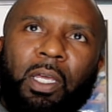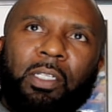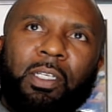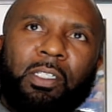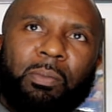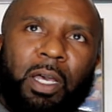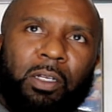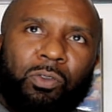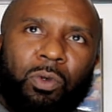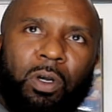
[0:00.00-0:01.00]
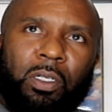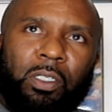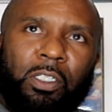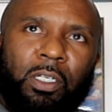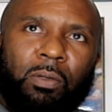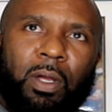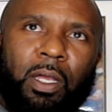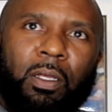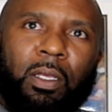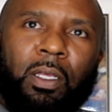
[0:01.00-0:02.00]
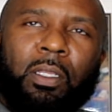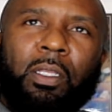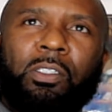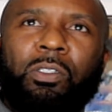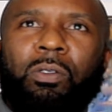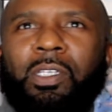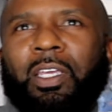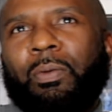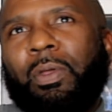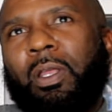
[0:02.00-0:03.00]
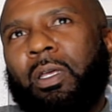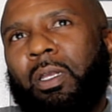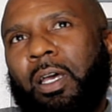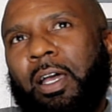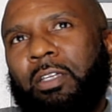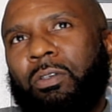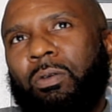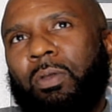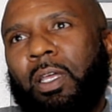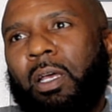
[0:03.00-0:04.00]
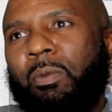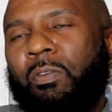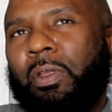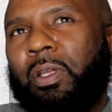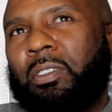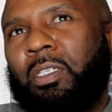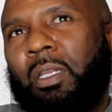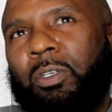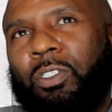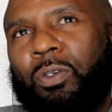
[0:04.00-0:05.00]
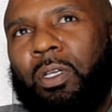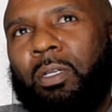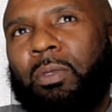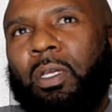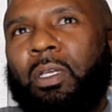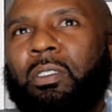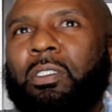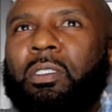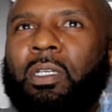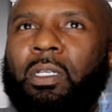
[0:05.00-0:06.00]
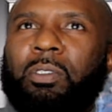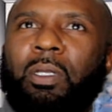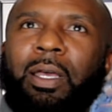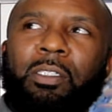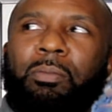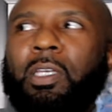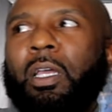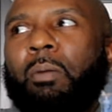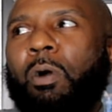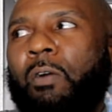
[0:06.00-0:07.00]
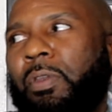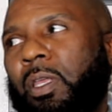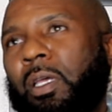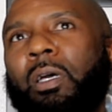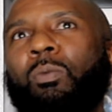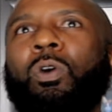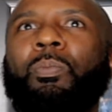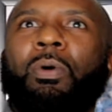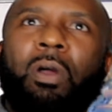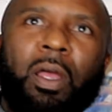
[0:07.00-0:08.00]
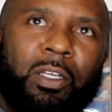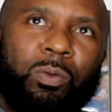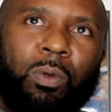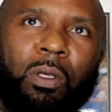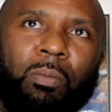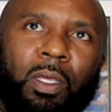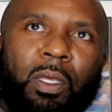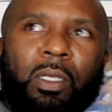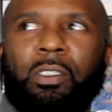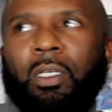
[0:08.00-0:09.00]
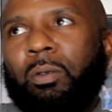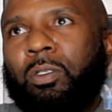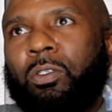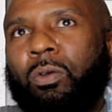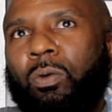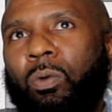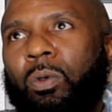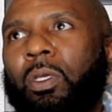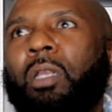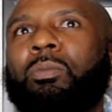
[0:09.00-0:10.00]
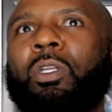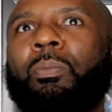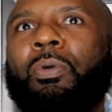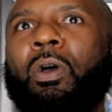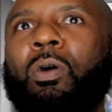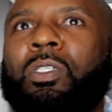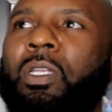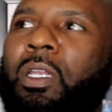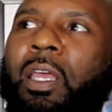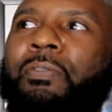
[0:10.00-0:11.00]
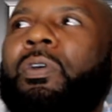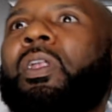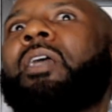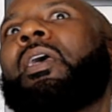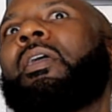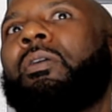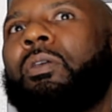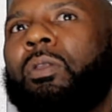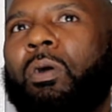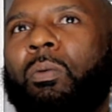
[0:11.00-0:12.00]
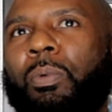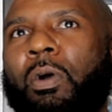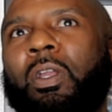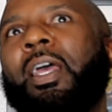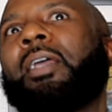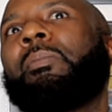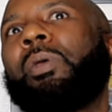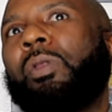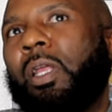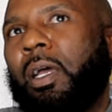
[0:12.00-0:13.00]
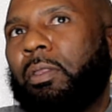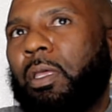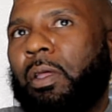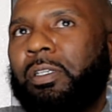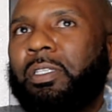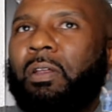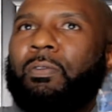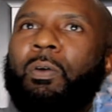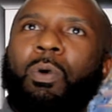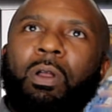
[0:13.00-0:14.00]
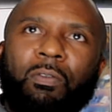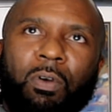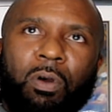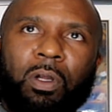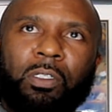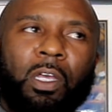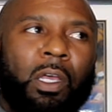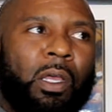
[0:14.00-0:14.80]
and teach them how to do all this shit, right? Then as soon as they get ready to come to high school, they come over there and sell them a dream, steal them, snatch them, take them off, and then come whoop our ass with them, send them to school, get them to the pros, and then they feel like they, you know, part of that community out there instead of a part of ours.